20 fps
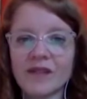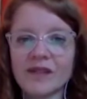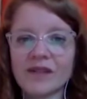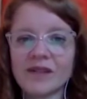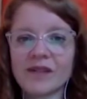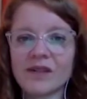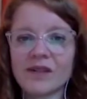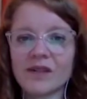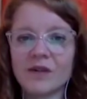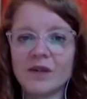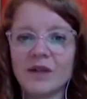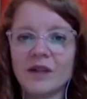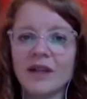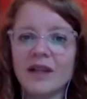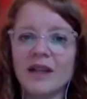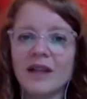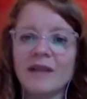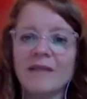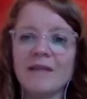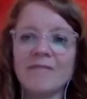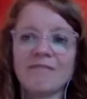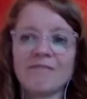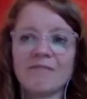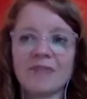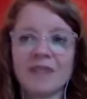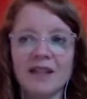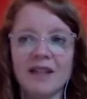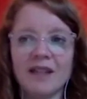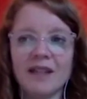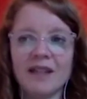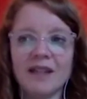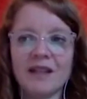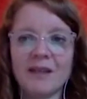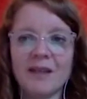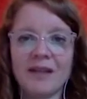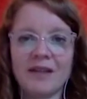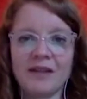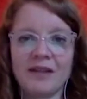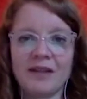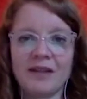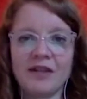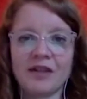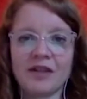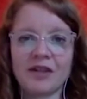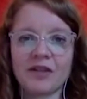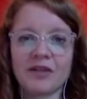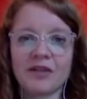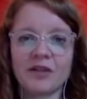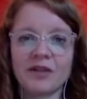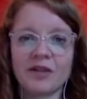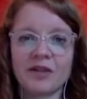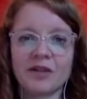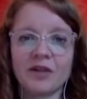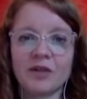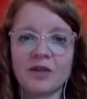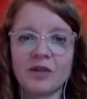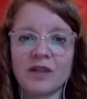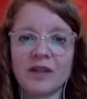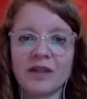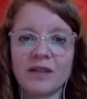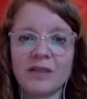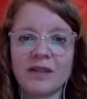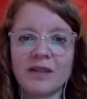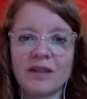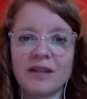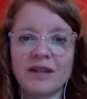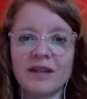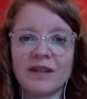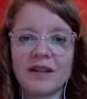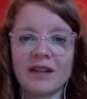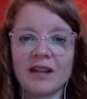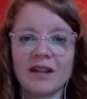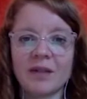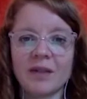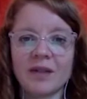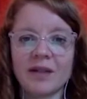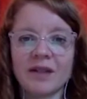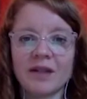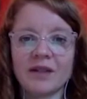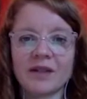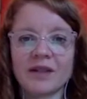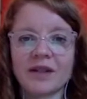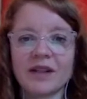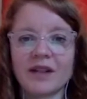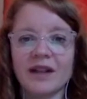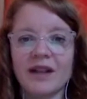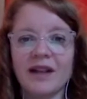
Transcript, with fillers: So in a message, you'll want to be thinking about